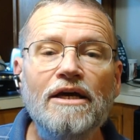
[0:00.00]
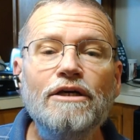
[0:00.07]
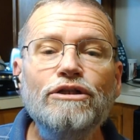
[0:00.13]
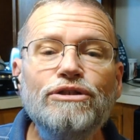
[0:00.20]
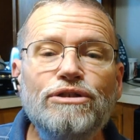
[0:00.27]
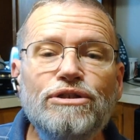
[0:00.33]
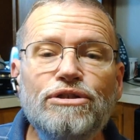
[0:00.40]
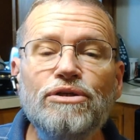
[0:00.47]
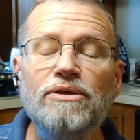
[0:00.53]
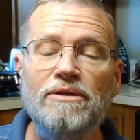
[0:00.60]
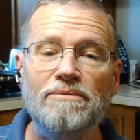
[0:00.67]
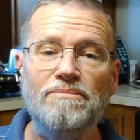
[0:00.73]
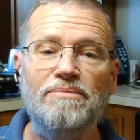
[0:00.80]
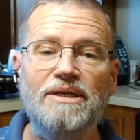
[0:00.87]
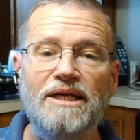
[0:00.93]

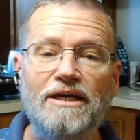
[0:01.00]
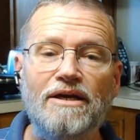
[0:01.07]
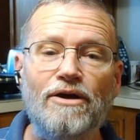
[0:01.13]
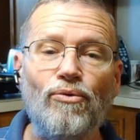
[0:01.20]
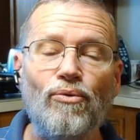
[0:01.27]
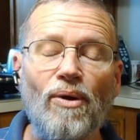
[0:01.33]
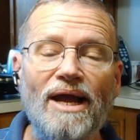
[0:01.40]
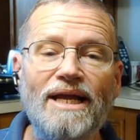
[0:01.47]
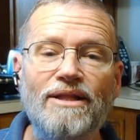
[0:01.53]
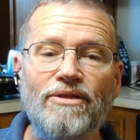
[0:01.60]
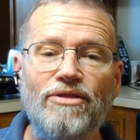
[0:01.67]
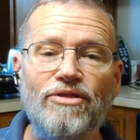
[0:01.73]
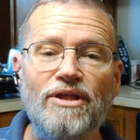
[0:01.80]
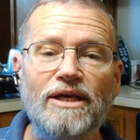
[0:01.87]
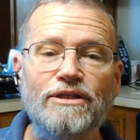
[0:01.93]
Shouldn't be a great
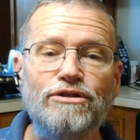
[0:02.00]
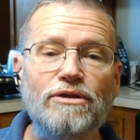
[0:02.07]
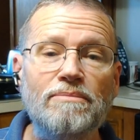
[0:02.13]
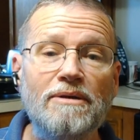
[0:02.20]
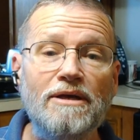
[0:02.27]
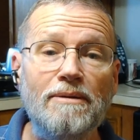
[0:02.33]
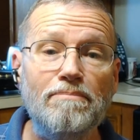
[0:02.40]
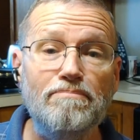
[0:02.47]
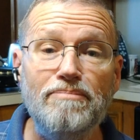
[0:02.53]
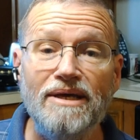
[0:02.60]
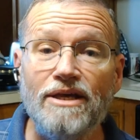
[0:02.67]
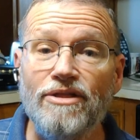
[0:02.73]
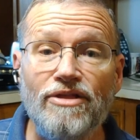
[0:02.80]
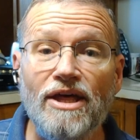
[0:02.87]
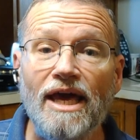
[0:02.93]
thing, shouldn't be a
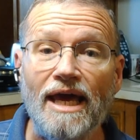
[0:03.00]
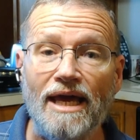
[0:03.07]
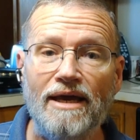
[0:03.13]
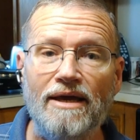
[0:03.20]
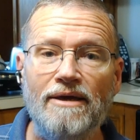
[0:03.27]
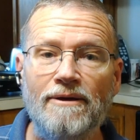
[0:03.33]
big thing.